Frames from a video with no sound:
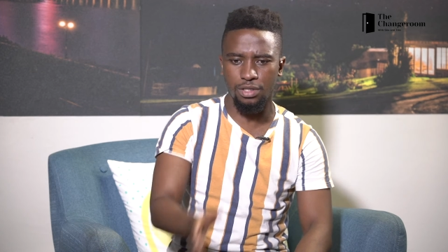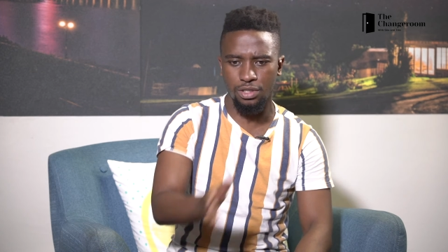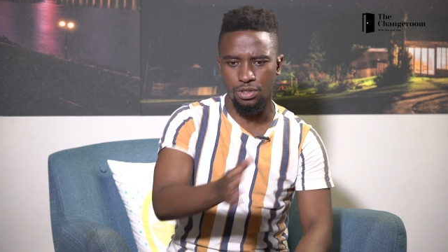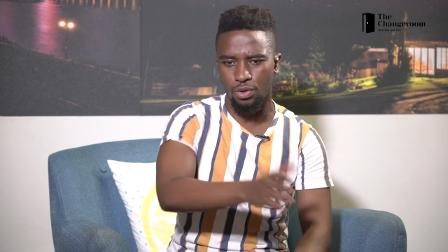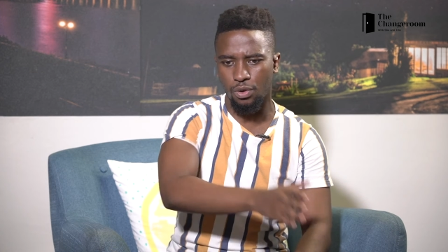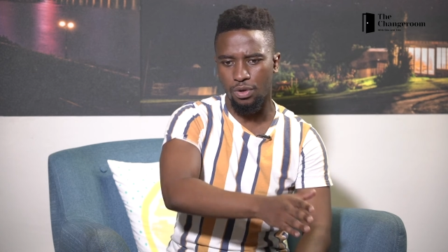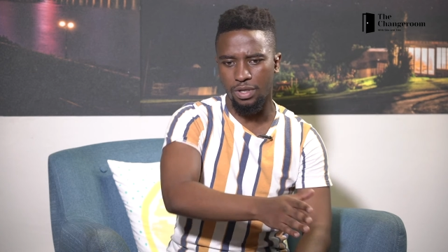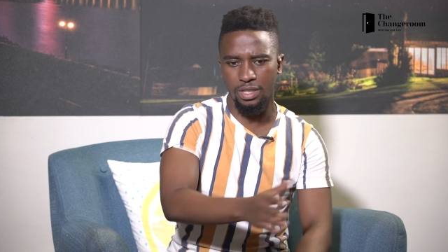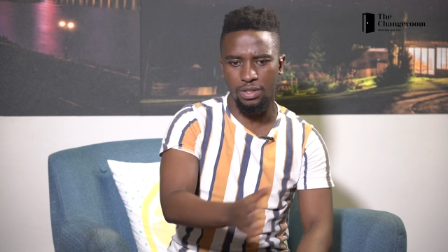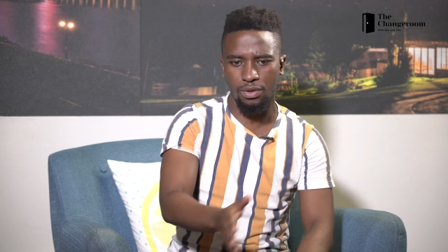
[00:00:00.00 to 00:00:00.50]
he
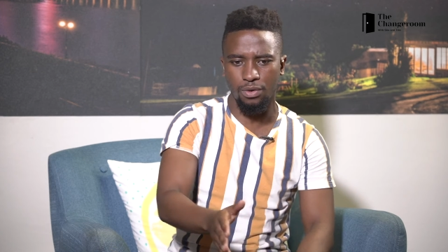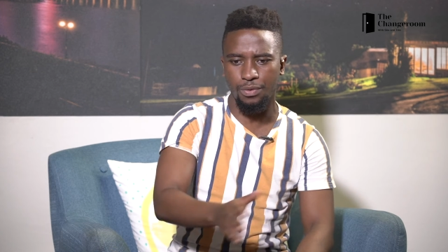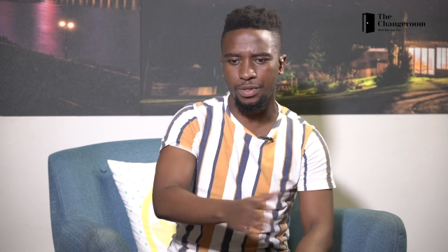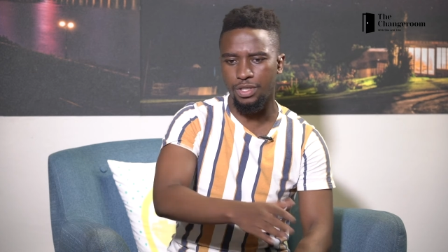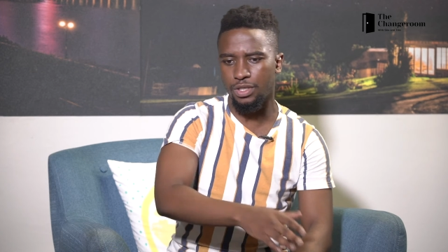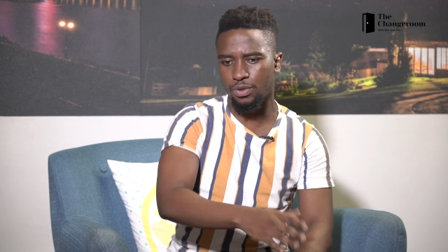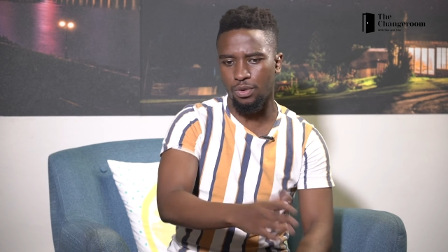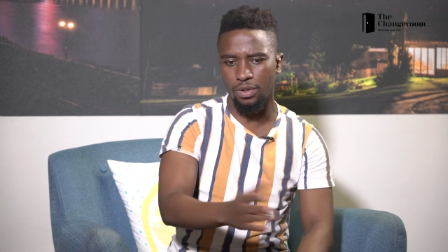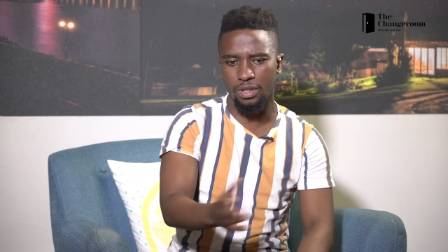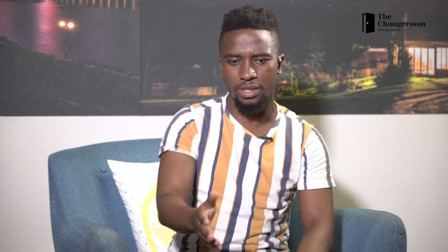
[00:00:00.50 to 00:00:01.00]
joined or
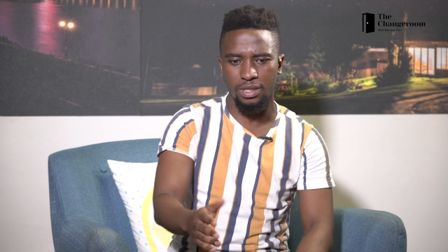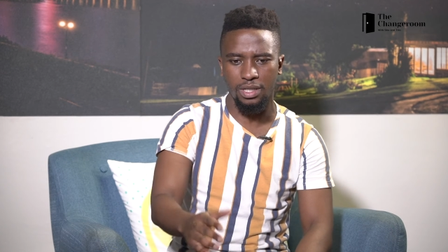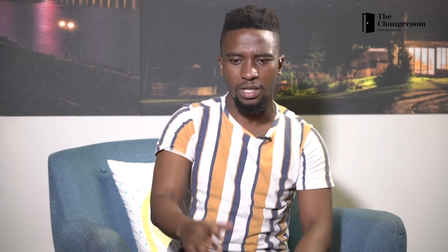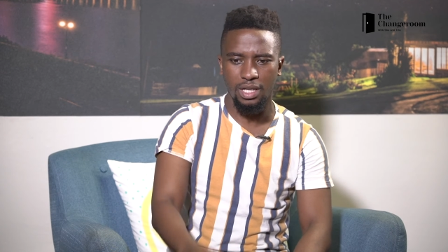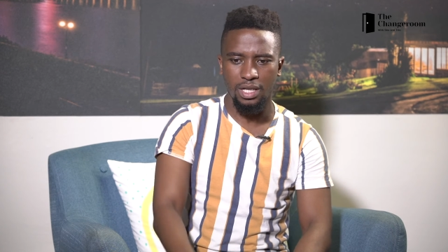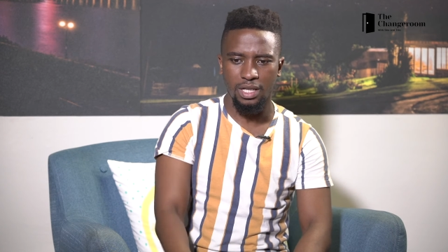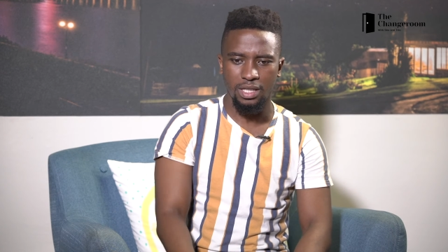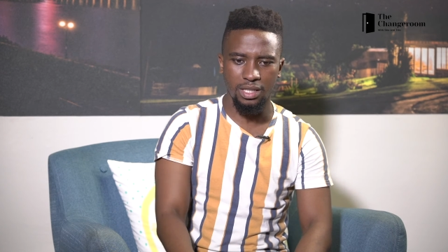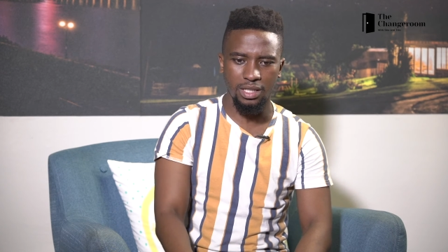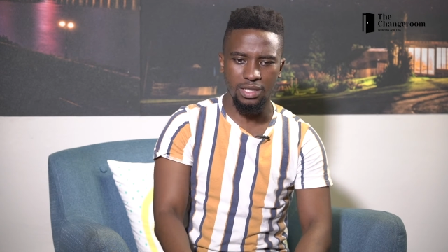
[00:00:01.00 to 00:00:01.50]
rejoined
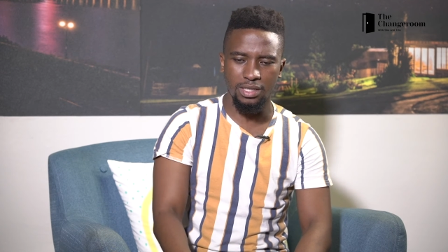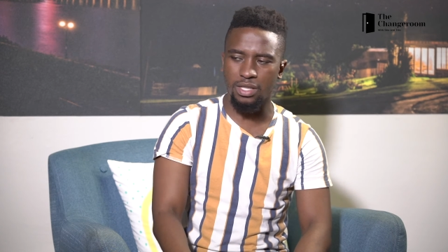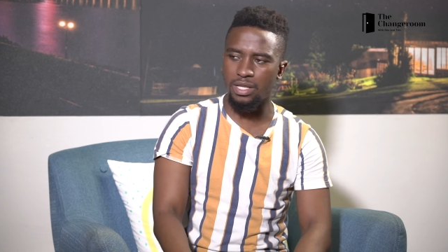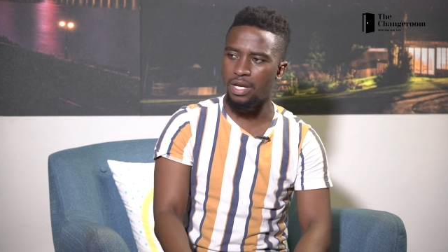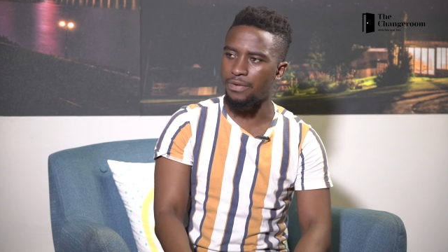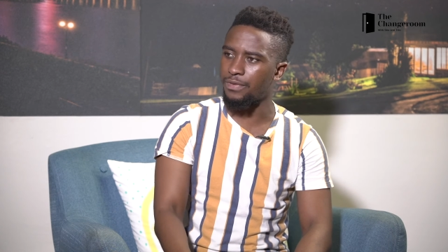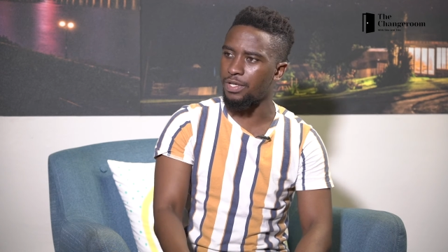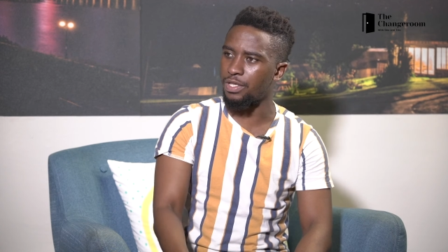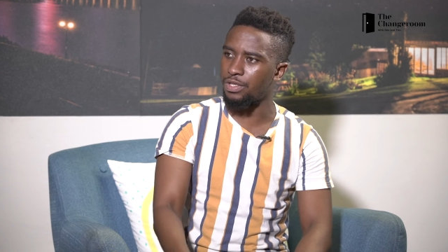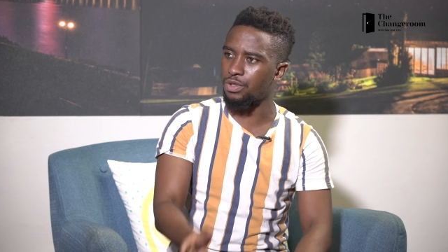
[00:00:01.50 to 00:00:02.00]
the South
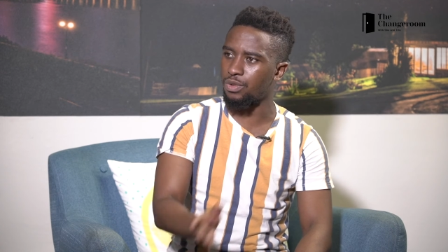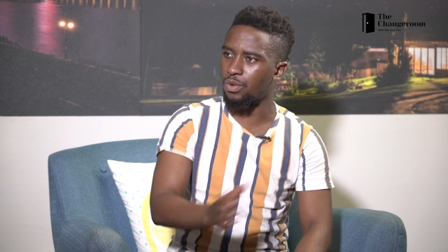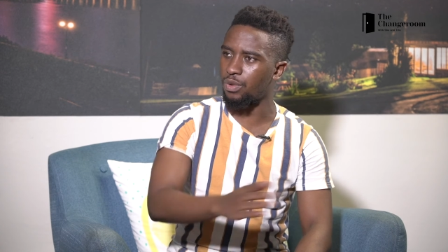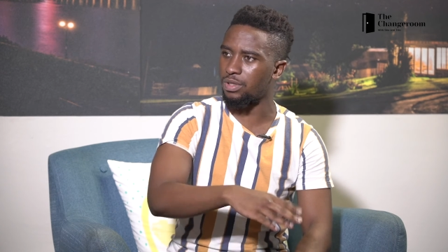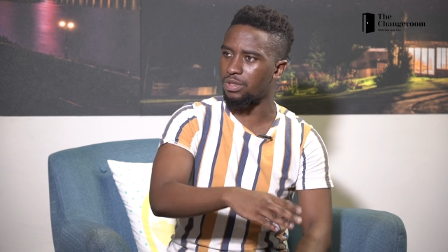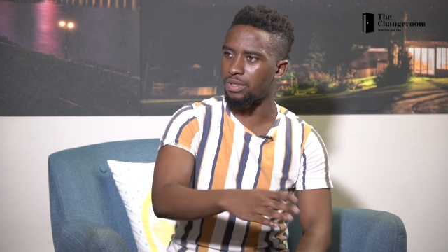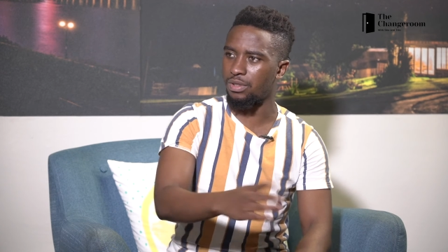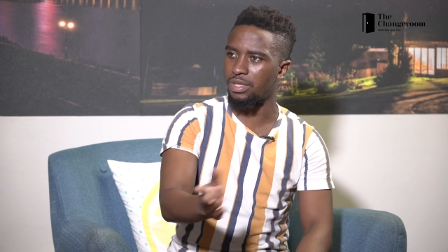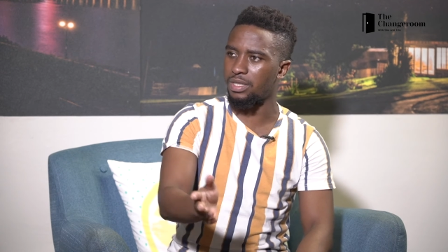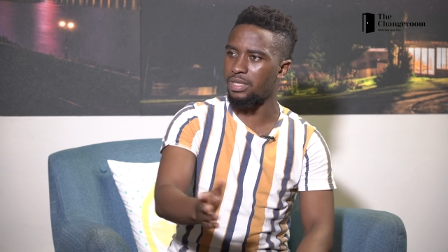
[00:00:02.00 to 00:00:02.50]
African
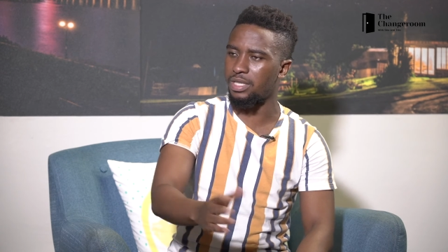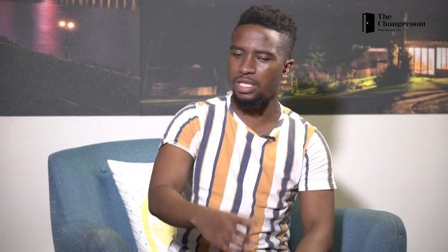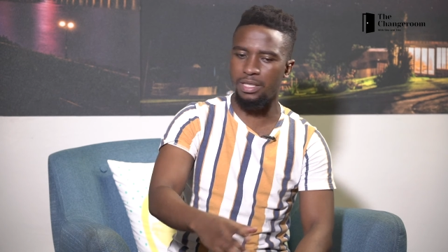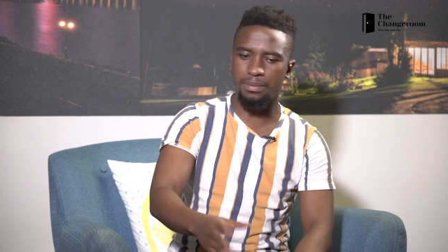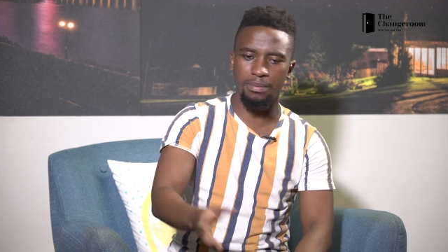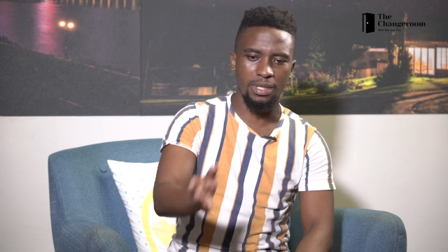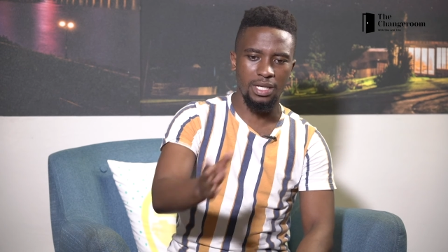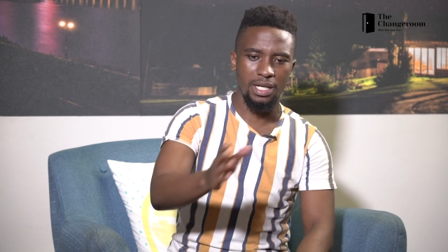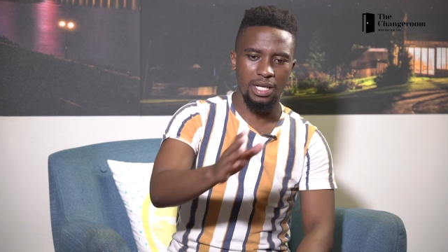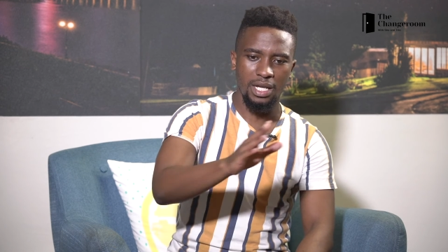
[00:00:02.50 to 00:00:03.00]
shores or the
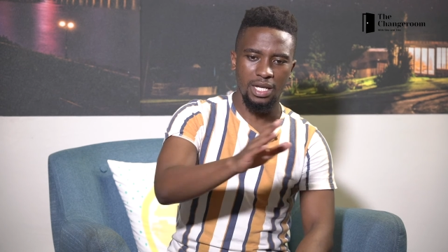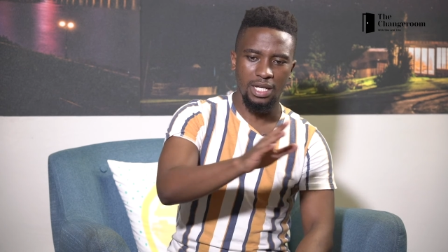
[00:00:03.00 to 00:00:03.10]
team,